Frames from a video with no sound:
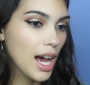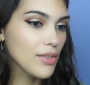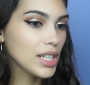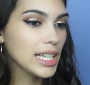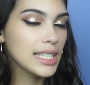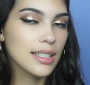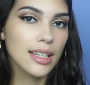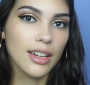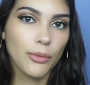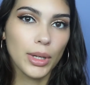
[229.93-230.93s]
I feel like it
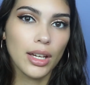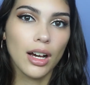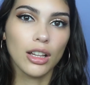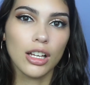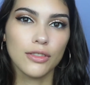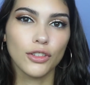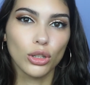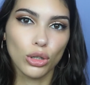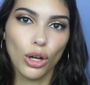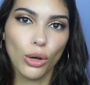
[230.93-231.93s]
doesn't give me a lot of
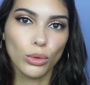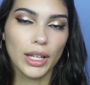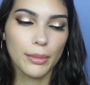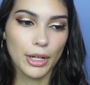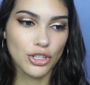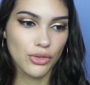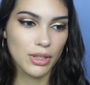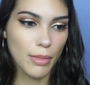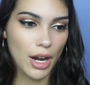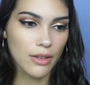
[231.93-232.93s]
glow like my
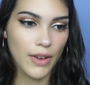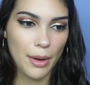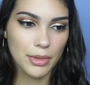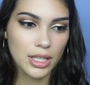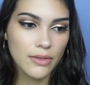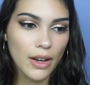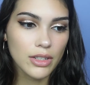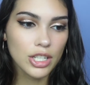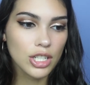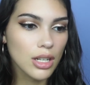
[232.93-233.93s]
Josie Maran Vibrancy
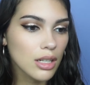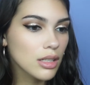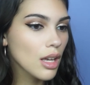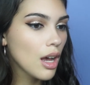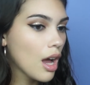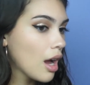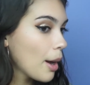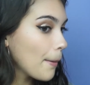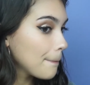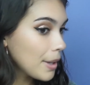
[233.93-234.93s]
Foundation does,
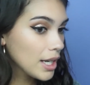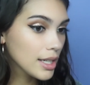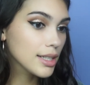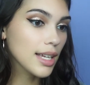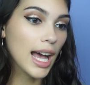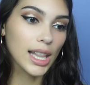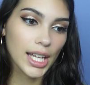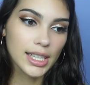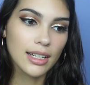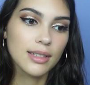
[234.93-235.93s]
but I
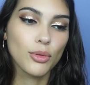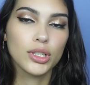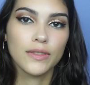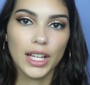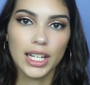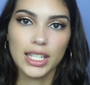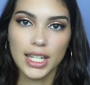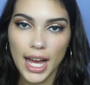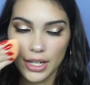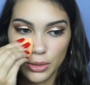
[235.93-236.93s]
like that it's more of like a
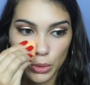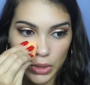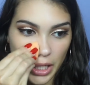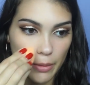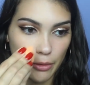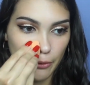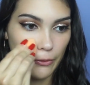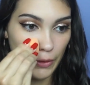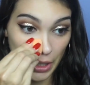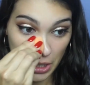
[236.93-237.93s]
natural type of
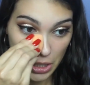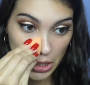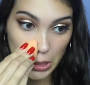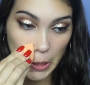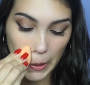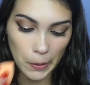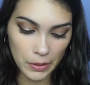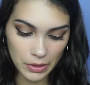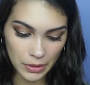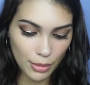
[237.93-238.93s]
finish.
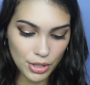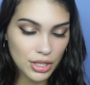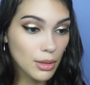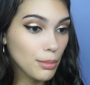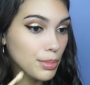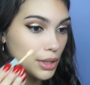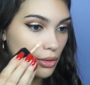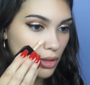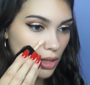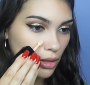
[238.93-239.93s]
I'm just gonna
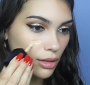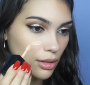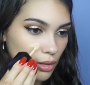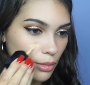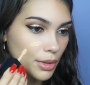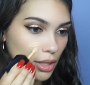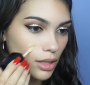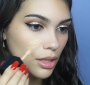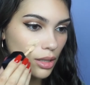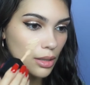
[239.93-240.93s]
build a little
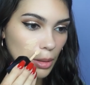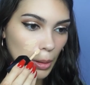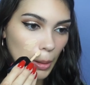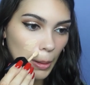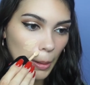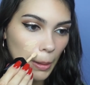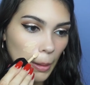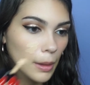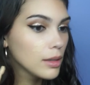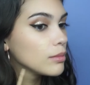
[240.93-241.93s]
bit
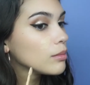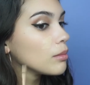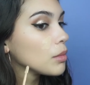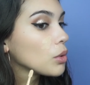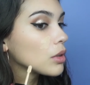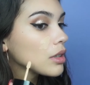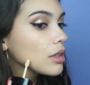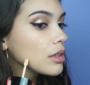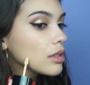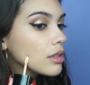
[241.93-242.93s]

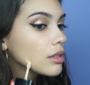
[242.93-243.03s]
more.